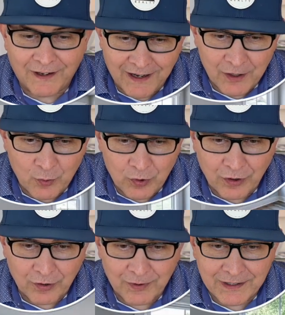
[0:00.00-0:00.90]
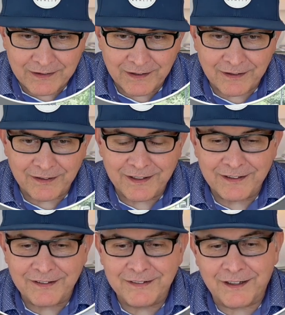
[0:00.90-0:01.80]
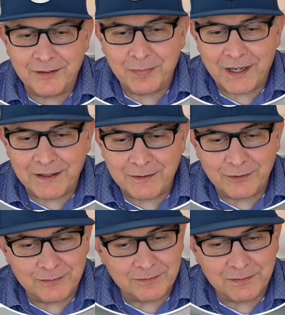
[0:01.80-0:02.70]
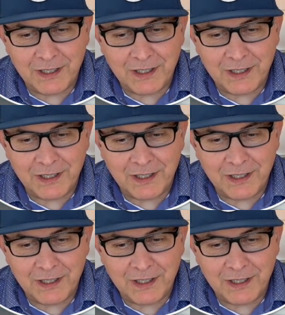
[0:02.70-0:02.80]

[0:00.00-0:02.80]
Tile work right there in the second bathroom.